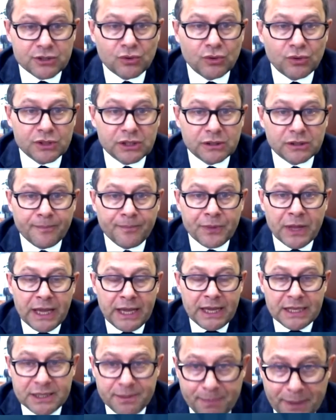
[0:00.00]
It's
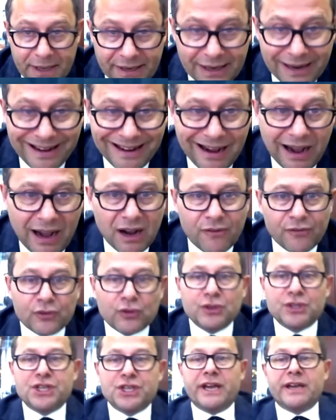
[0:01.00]
pleasant
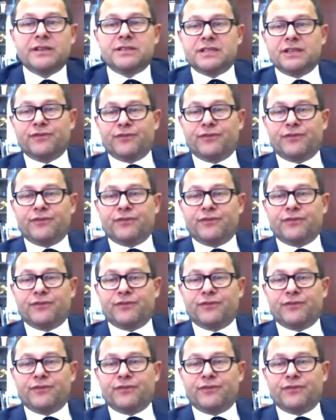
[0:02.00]
to say that